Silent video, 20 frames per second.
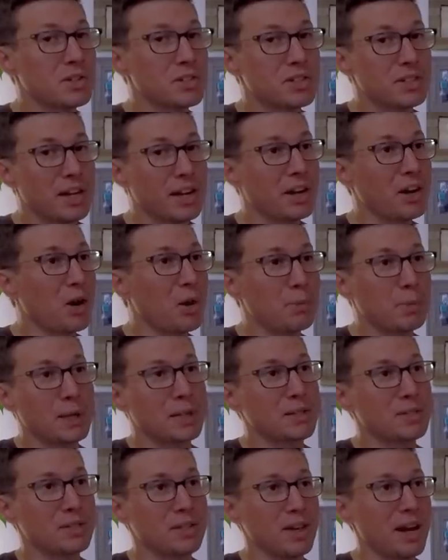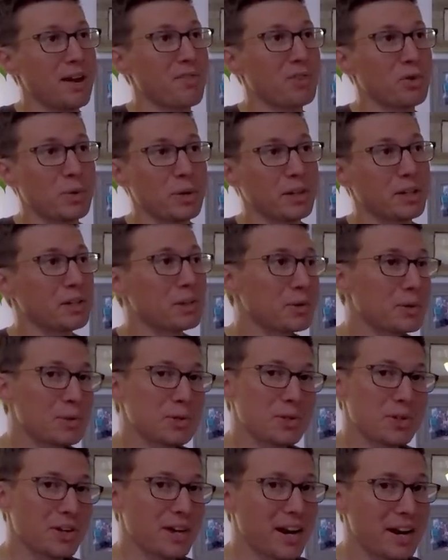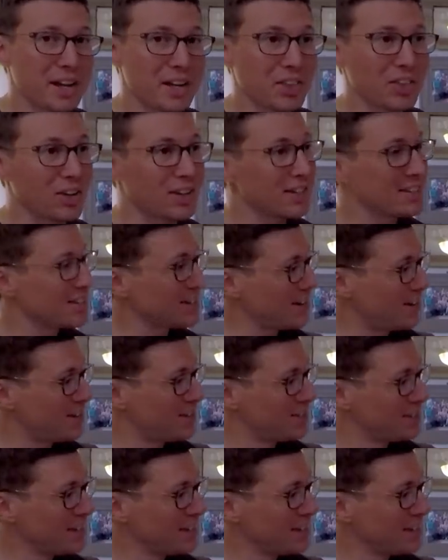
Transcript: say no, because everyone can cruise on anything. So,